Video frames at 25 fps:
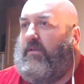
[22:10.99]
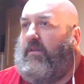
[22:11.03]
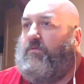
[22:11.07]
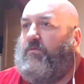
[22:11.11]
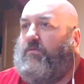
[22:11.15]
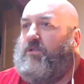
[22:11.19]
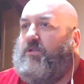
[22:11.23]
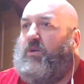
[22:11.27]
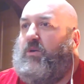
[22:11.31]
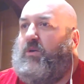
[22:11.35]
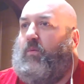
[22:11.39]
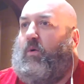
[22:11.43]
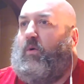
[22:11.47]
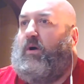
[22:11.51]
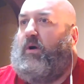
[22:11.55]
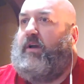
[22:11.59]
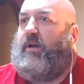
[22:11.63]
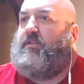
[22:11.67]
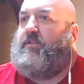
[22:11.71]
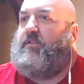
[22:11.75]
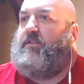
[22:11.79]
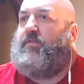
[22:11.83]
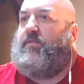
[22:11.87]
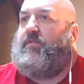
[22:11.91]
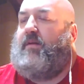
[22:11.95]
the whole
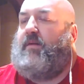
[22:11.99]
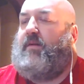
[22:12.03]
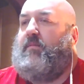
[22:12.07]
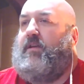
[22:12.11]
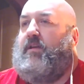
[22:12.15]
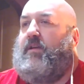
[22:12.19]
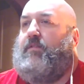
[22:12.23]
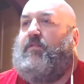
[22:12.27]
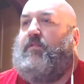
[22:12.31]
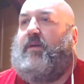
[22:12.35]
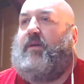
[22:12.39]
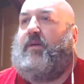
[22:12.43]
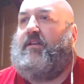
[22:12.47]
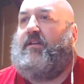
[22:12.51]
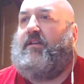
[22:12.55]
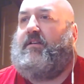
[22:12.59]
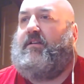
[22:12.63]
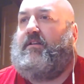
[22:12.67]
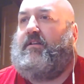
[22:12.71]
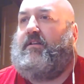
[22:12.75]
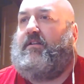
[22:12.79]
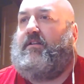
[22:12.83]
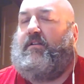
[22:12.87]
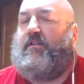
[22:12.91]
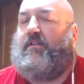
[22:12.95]
Squires family from
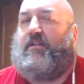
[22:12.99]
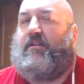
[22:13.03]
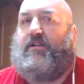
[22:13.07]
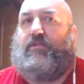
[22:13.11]
Huntingdon.